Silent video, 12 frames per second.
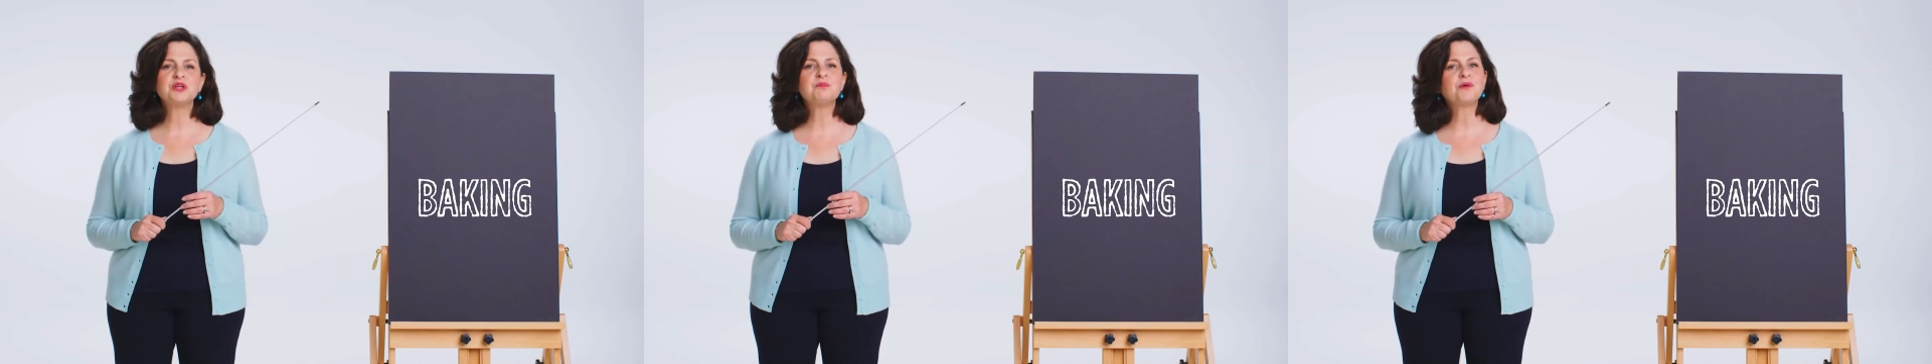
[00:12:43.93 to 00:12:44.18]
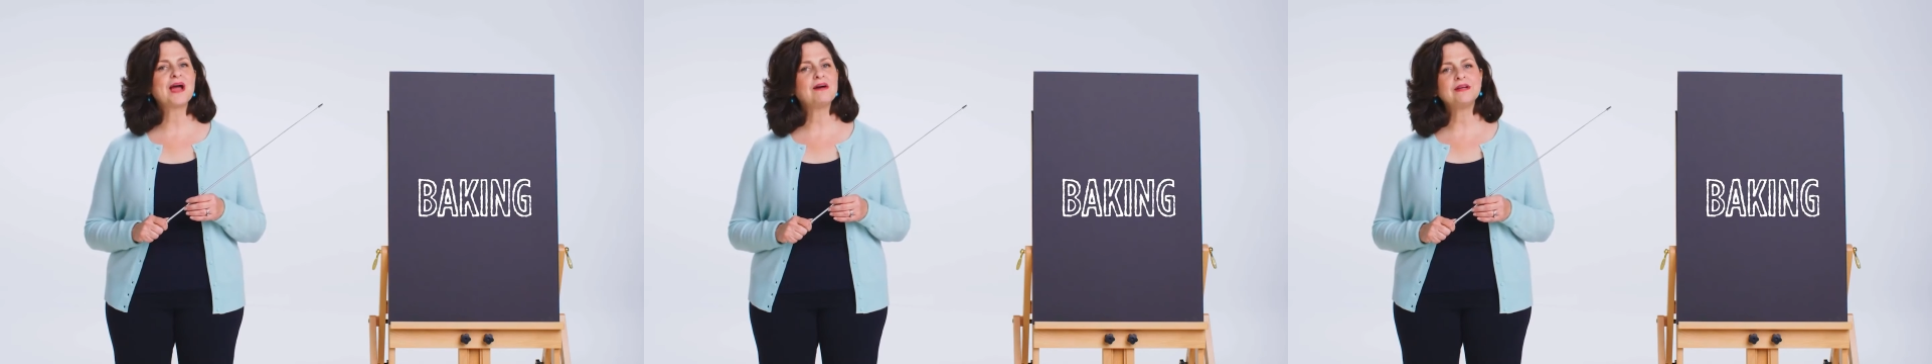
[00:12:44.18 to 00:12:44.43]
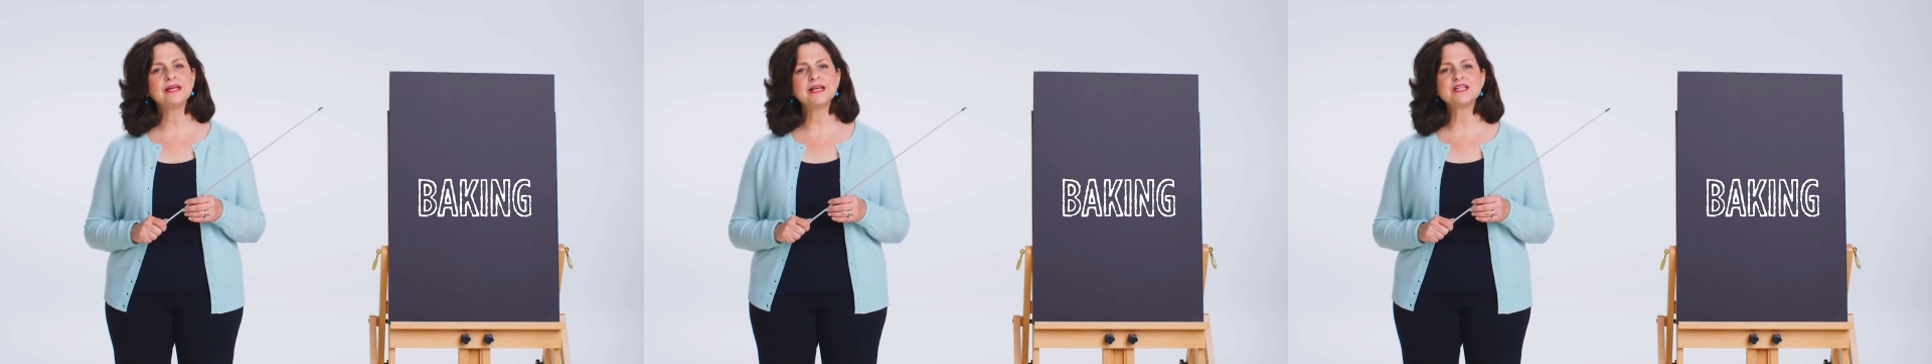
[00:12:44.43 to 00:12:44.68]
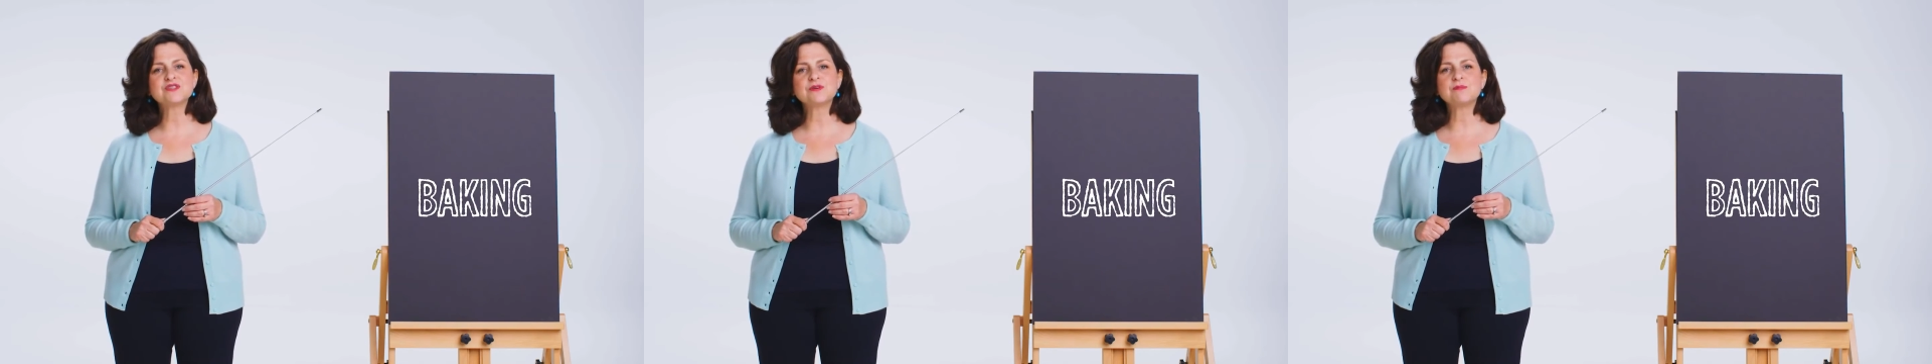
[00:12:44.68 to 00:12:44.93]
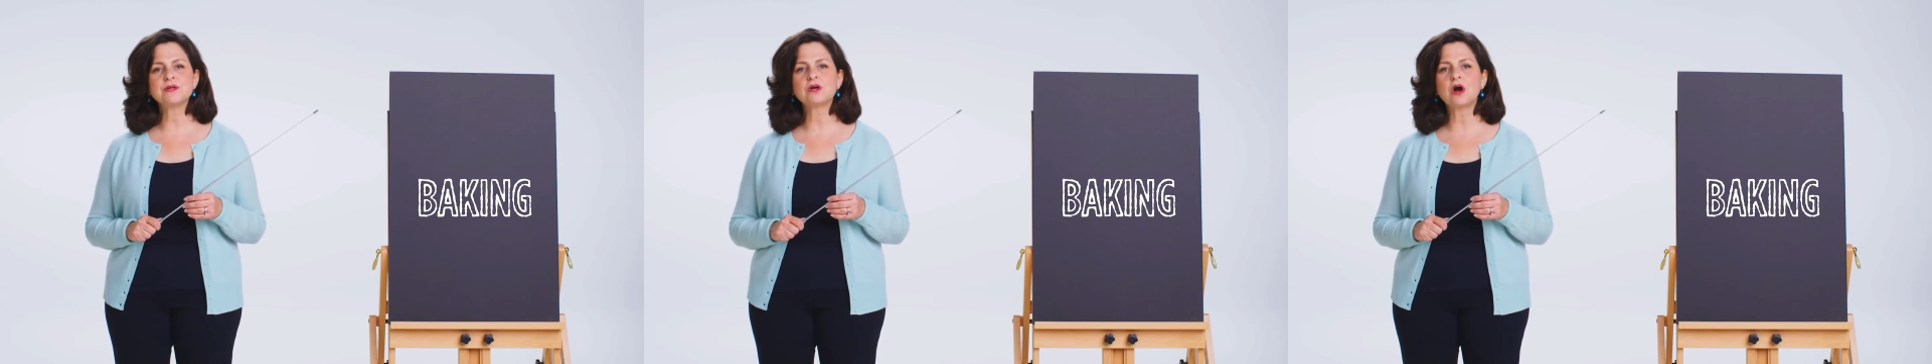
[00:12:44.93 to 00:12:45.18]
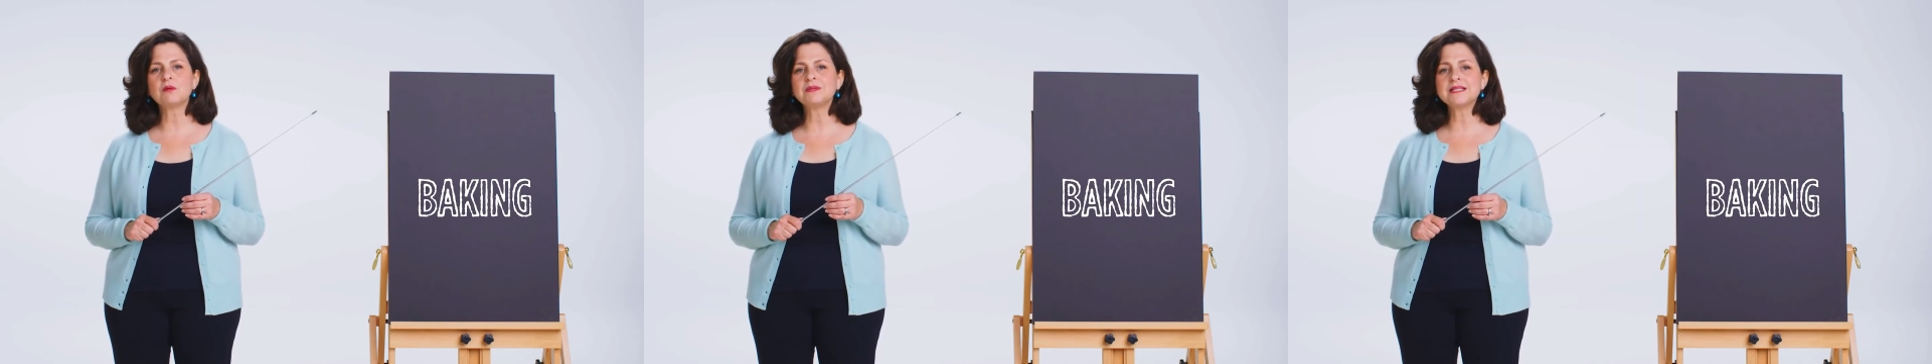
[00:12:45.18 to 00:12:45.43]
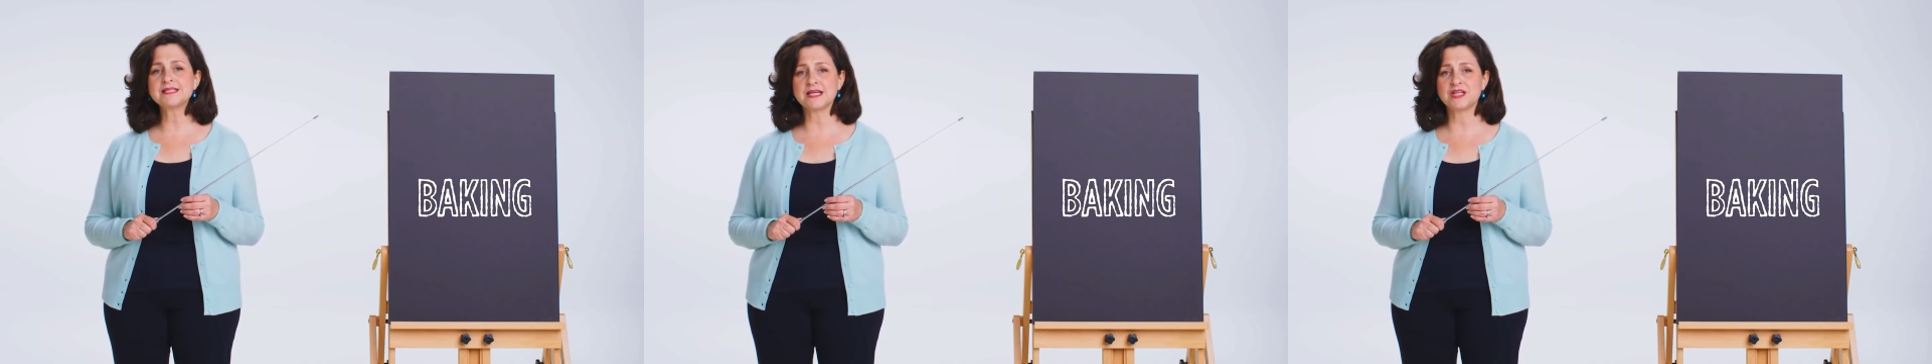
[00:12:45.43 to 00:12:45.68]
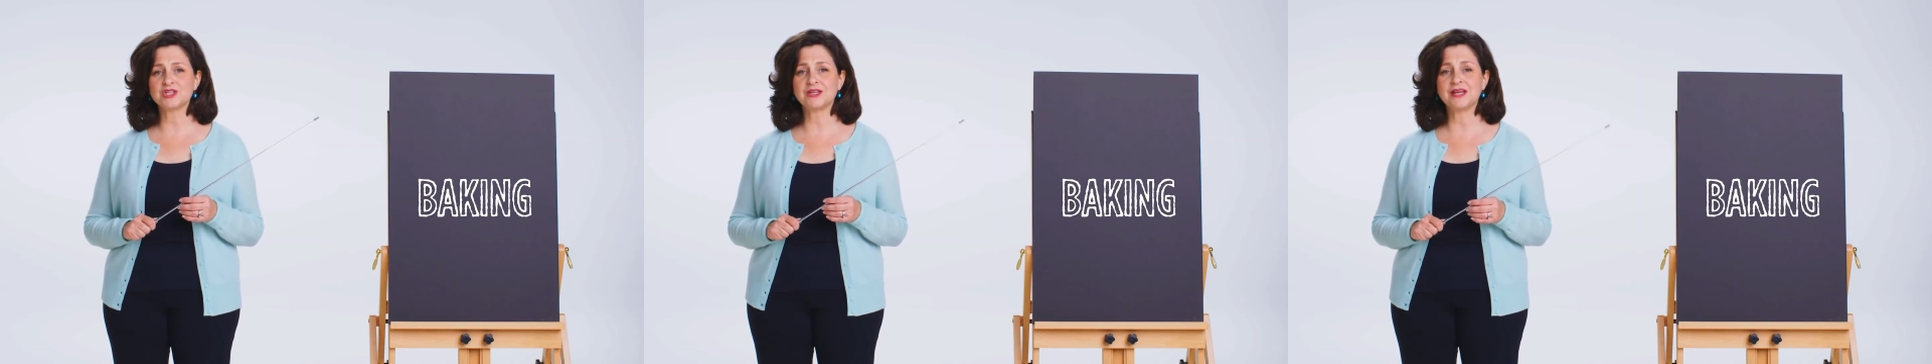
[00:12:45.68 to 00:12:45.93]
The browning is from the
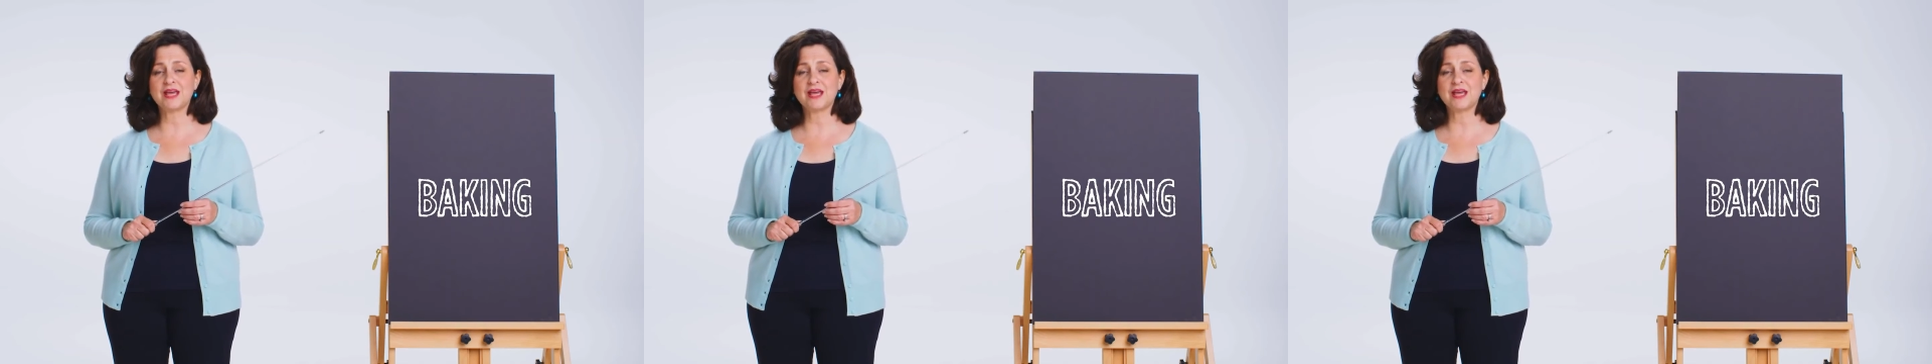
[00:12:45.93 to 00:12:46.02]
caramelization